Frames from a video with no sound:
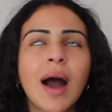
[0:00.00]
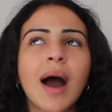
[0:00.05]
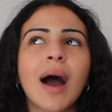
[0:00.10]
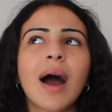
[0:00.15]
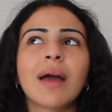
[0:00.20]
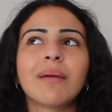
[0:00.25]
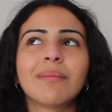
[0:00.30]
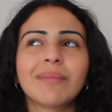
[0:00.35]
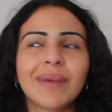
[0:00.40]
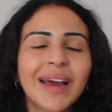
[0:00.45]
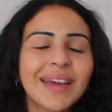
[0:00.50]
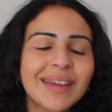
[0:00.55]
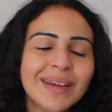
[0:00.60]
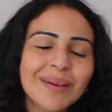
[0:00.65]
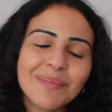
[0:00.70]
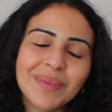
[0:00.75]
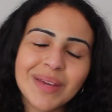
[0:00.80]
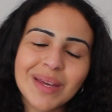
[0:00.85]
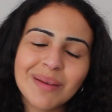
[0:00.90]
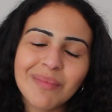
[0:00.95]
I might
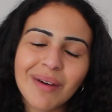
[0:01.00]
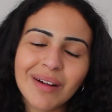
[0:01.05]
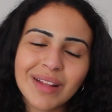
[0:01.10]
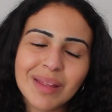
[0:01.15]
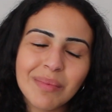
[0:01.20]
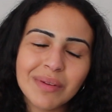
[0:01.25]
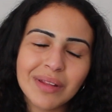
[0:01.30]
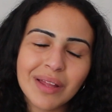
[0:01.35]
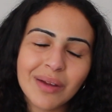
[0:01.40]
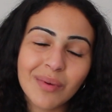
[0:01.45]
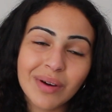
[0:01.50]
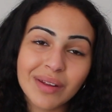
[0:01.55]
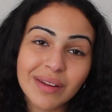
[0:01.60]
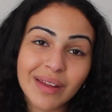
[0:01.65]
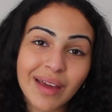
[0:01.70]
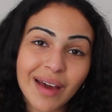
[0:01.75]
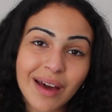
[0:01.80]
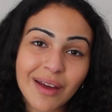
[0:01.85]
compete in bodybuilding one day.